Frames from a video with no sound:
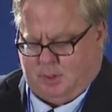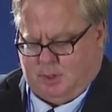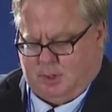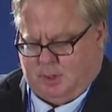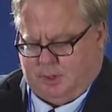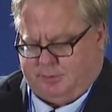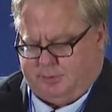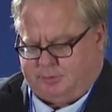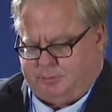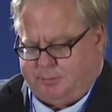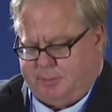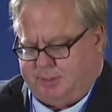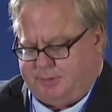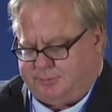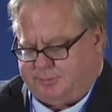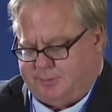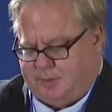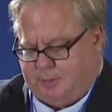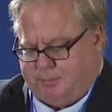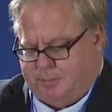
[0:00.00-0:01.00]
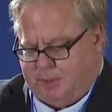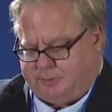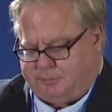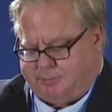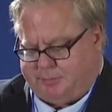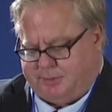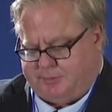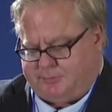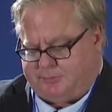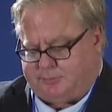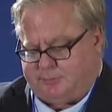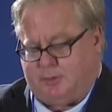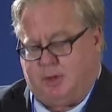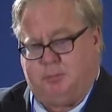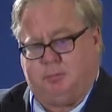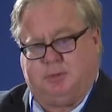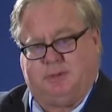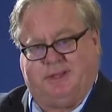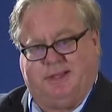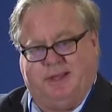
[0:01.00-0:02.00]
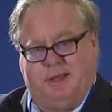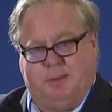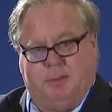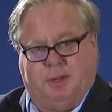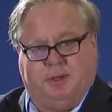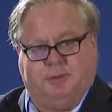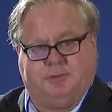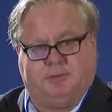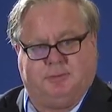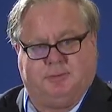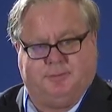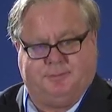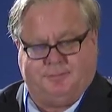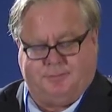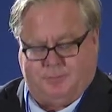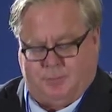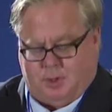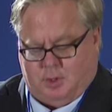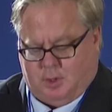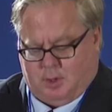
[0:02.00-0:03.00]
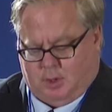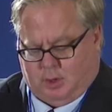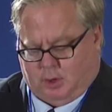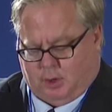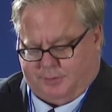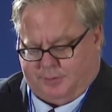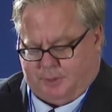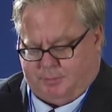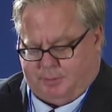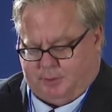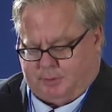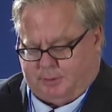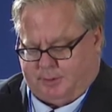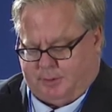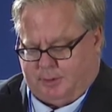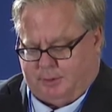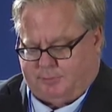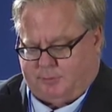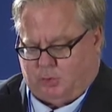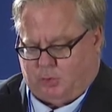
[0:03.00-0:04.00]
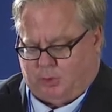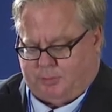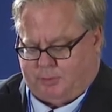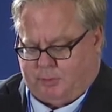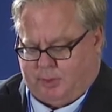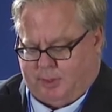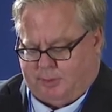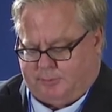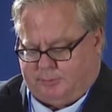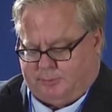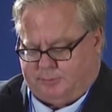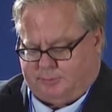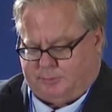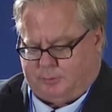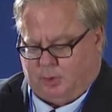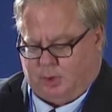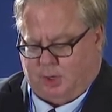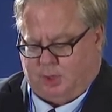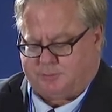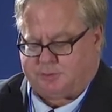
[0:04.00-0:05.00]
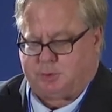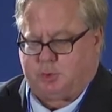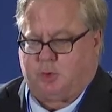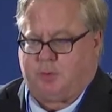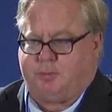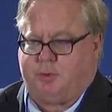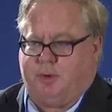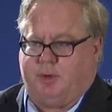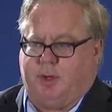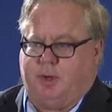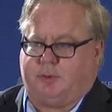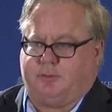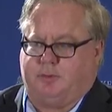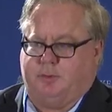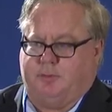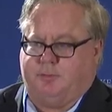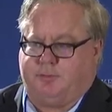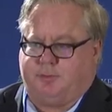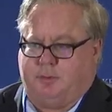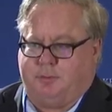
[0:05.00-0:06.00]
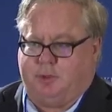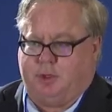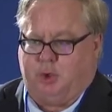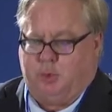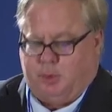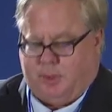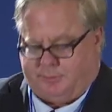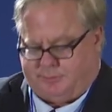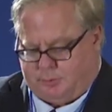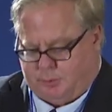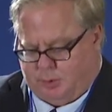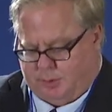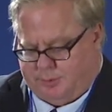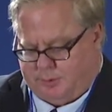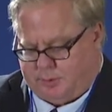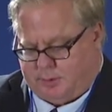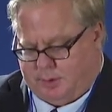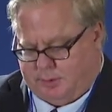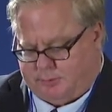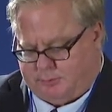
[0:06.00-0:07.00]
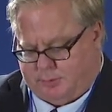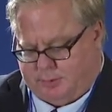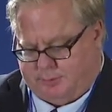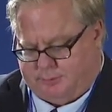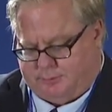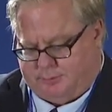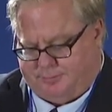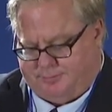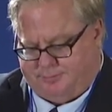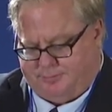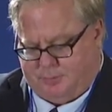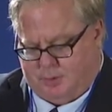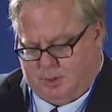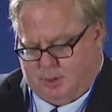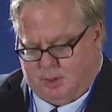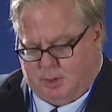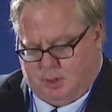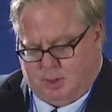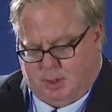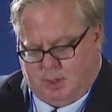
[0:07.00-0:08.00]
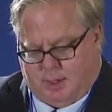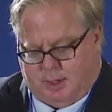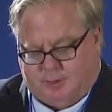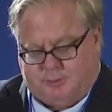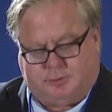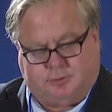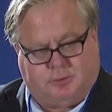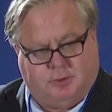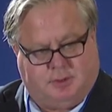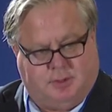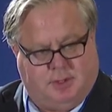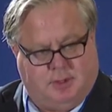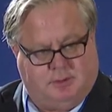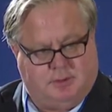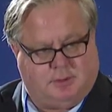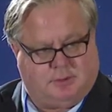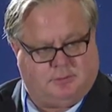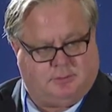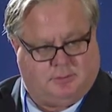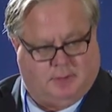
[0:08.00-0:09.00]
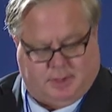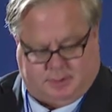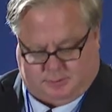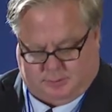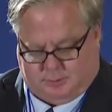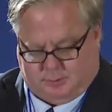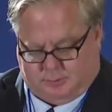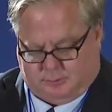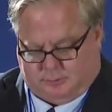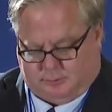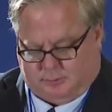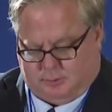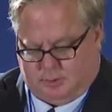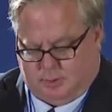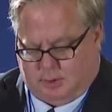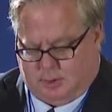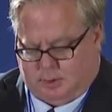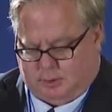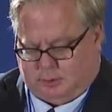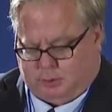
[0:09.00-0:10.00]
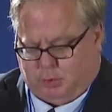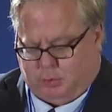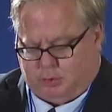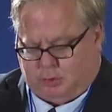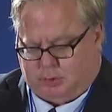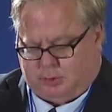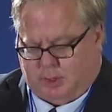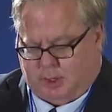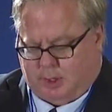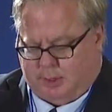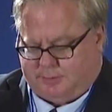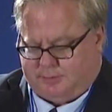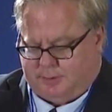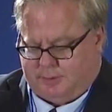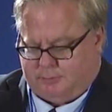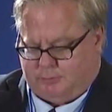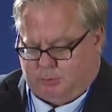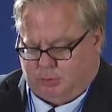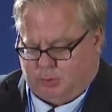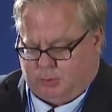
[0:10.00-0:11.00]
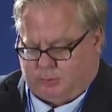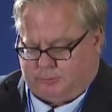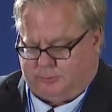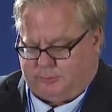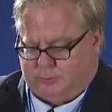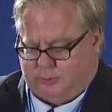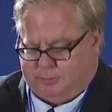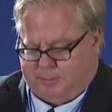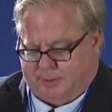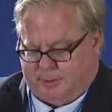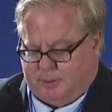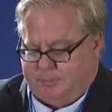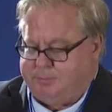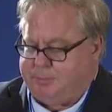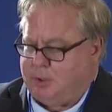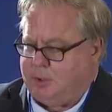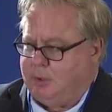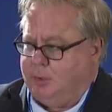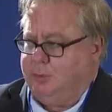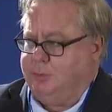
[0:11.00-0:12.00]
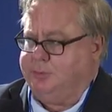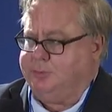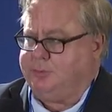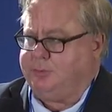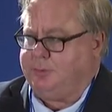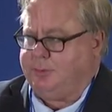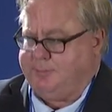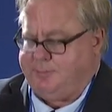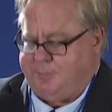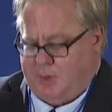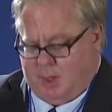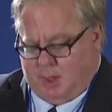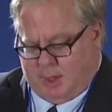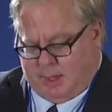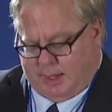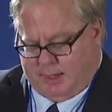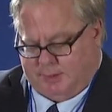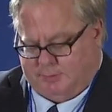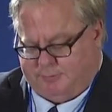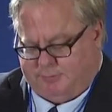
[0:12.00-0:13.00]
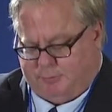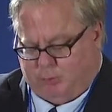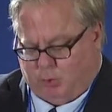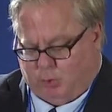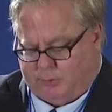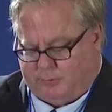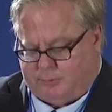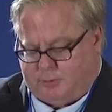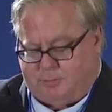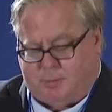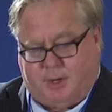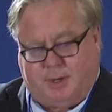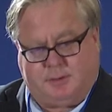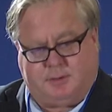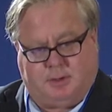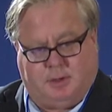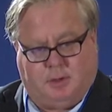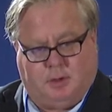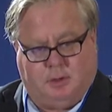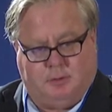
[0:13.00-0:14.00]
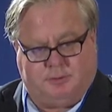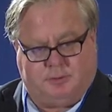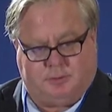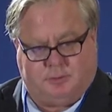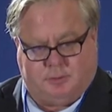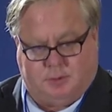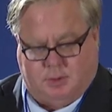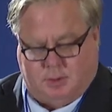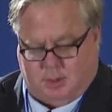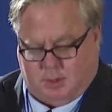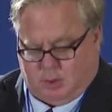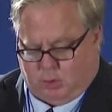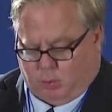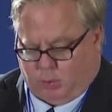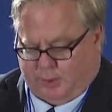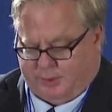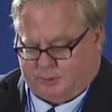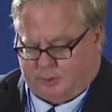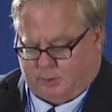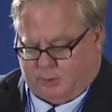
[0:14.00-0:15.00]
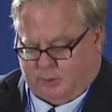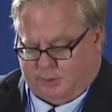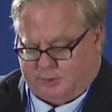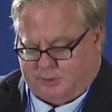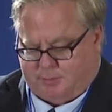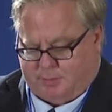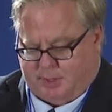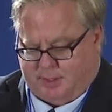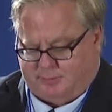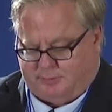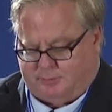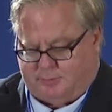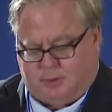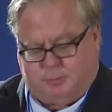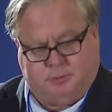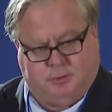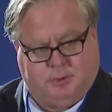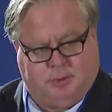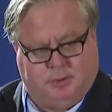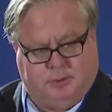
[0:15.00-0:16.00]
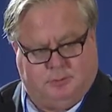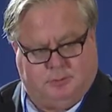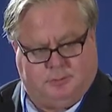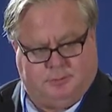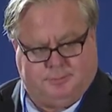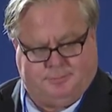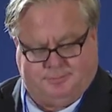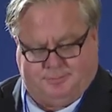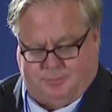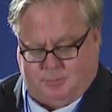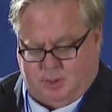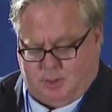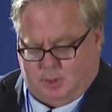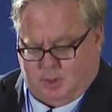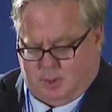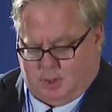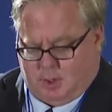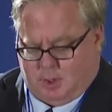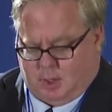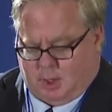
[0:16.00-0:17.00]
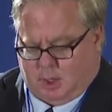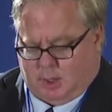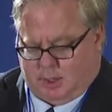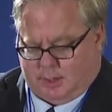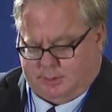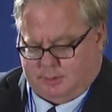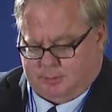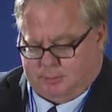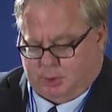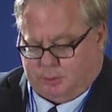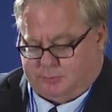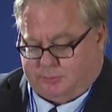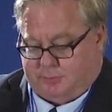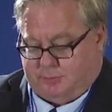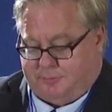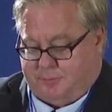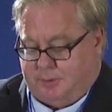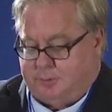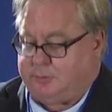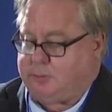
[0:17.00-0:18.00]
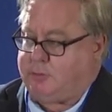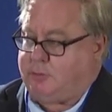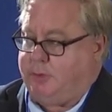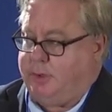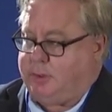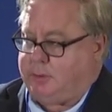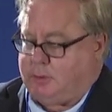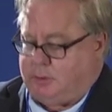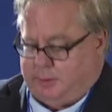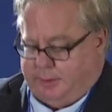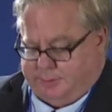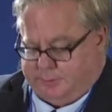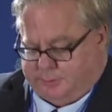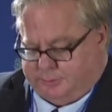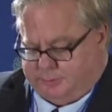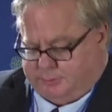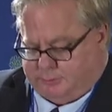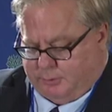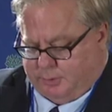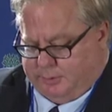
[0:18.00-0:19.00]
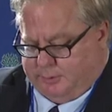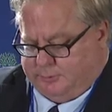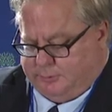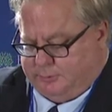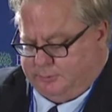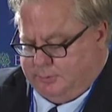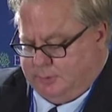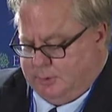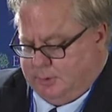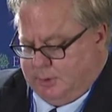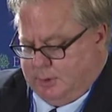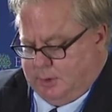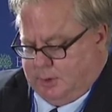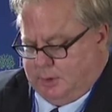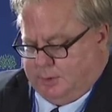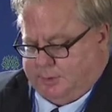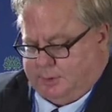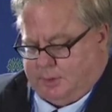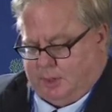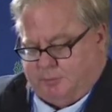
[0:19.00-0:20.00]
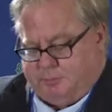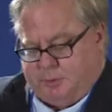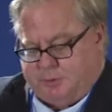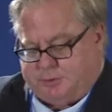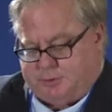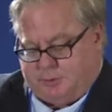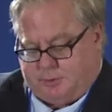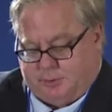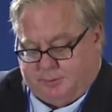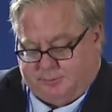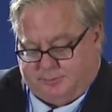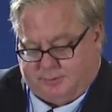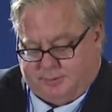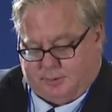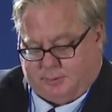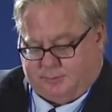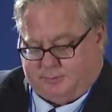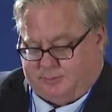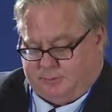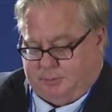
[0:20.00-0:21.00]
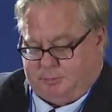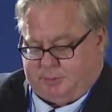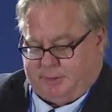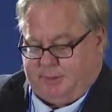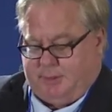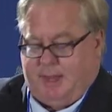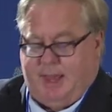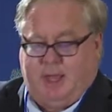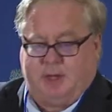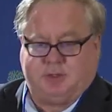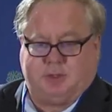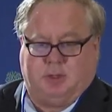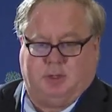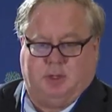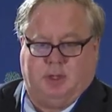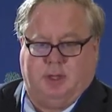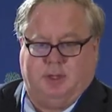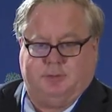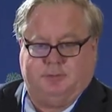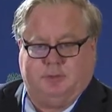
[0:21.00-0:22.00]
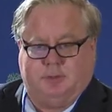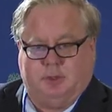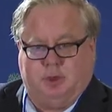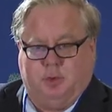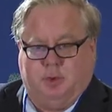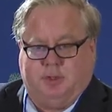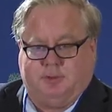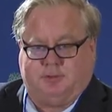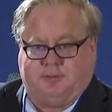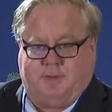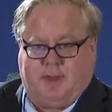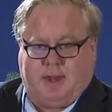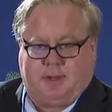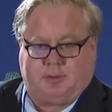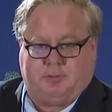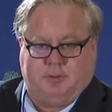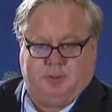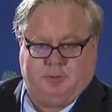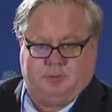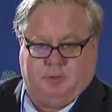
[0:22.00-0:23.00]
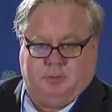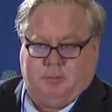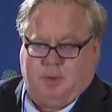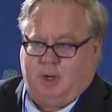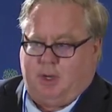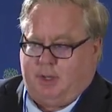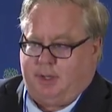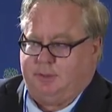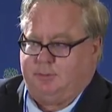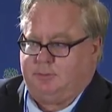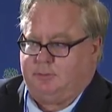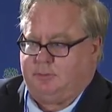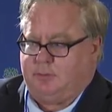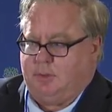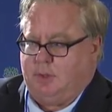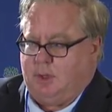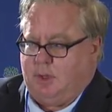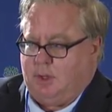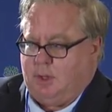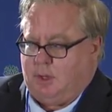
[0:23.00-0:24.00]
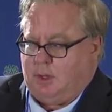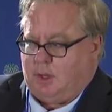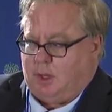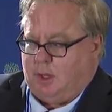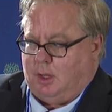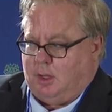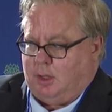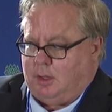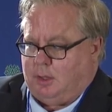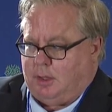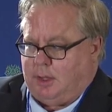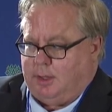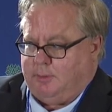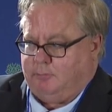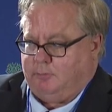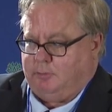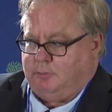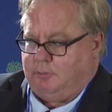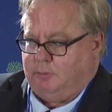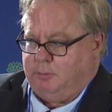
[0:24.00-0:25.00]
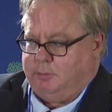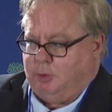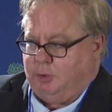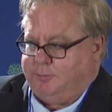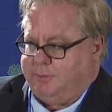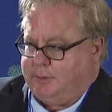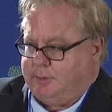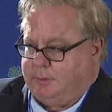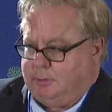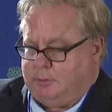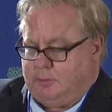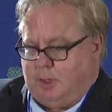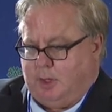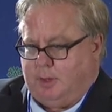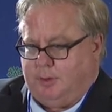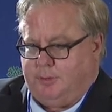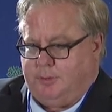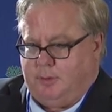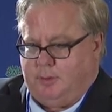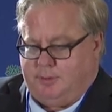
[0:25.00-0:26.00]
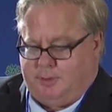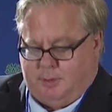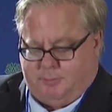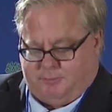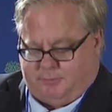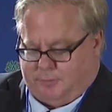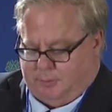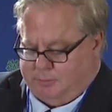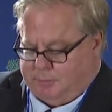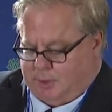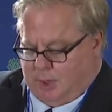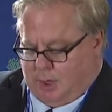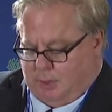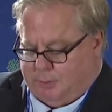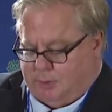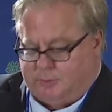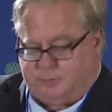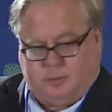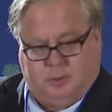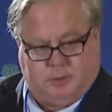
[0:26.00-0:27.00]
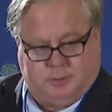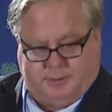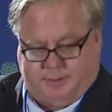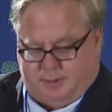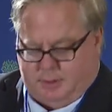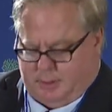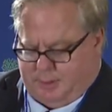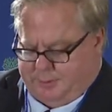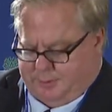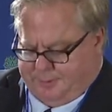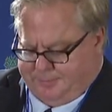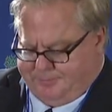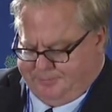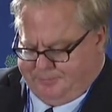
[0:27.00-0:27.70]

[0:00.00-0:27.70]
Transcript: This means there must be some limits on the ability of corporations to offshore production from the U.S. to other countries. In strategic sectors, local content rules should be imposed and enforced by tariffs or encouraged by subsidies. In the most defense-critical industries, the government should consider simply nationalizing U.S. factories or mines and removing them from commerce altogether.